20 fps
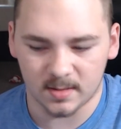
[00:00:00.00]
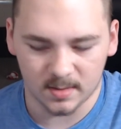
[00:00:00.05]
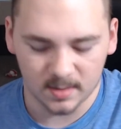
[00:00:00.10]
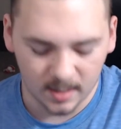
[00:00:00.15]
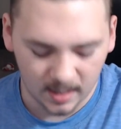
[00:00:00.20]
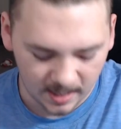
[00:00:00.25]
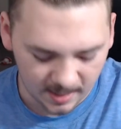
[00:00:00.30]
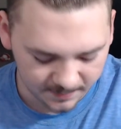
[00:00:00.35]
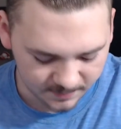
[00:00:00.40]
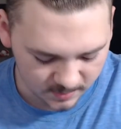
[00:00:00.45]
I
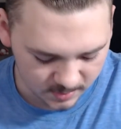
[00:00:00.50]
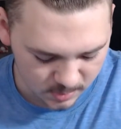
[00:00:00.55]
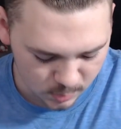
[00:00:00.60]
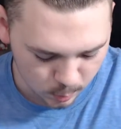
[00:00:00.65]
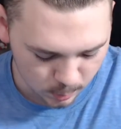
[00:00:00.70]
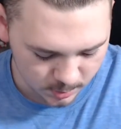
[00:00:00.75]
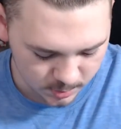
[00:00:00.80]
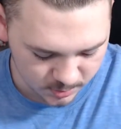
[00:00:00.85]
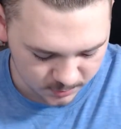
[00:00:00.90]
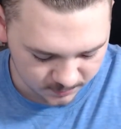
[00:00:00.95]
have to
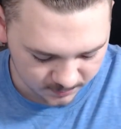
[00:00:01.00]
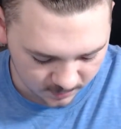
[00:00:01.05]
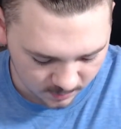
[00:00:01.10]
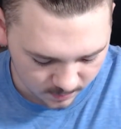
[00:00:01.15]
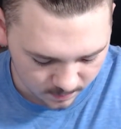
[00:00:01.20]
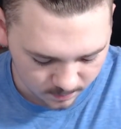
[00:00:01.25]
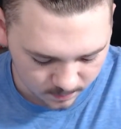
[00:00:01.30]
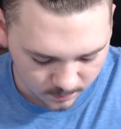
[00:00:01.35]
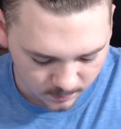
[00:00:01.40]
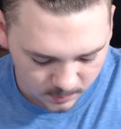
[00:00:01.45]
switch
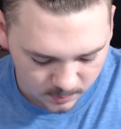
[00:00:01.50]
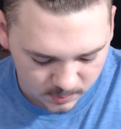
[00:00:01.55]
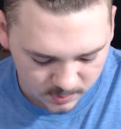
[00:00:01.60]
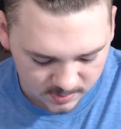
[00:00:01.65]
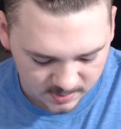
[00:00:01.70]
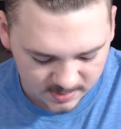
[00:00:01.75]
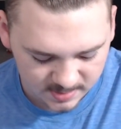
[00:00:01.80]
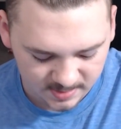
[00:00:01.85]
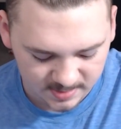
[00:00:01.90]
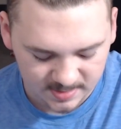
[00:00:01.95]
from using
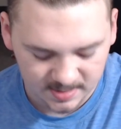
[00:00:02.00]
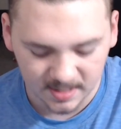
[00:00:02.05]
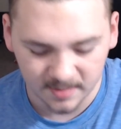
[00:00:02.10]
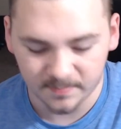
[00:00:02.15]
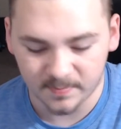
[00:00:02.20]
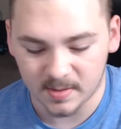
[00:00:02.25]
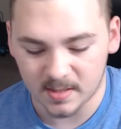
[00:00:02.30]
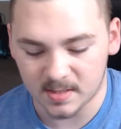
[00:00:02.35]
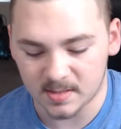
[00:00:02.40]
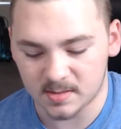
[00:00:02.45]
60
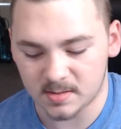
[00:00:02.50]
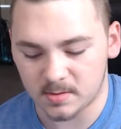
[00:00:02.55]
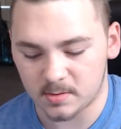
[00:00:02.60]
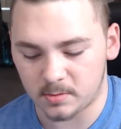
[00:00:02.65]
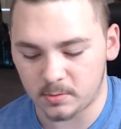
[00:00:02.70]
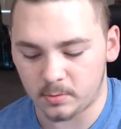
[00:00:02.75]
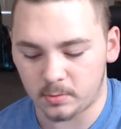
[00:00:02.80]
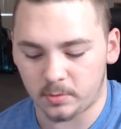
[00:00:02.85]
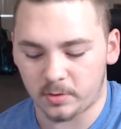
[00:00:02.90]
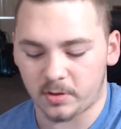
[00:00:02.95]
FPS
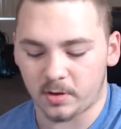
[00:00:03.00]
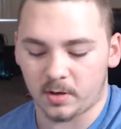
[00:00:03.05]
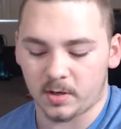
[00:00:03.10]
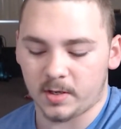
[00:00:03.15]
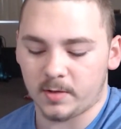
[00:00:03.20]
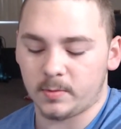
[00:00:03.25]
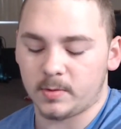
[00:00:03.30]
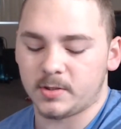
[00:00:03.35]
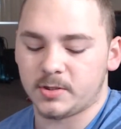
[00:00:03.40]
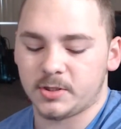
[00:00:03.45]
to 30,
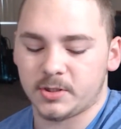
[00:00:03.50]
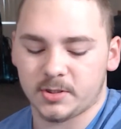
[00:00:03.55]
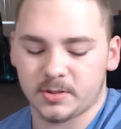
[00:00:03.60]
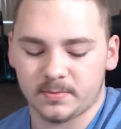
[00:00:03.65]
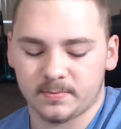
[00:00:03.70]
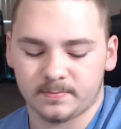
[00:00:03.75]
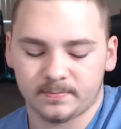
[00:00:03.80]
which